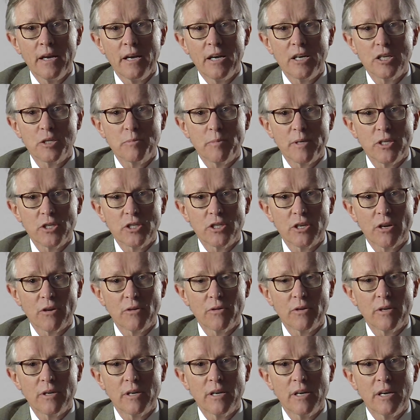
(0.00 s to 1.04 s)
it's been
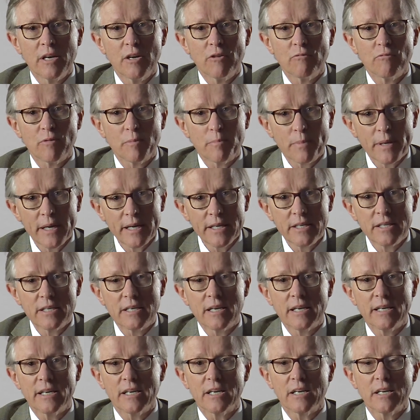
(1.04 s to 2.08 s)
shown
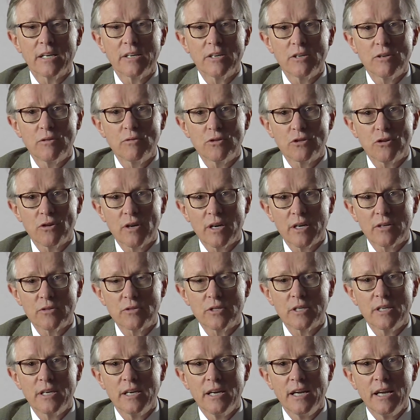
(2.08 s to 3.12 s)
repeatedly in clinical trials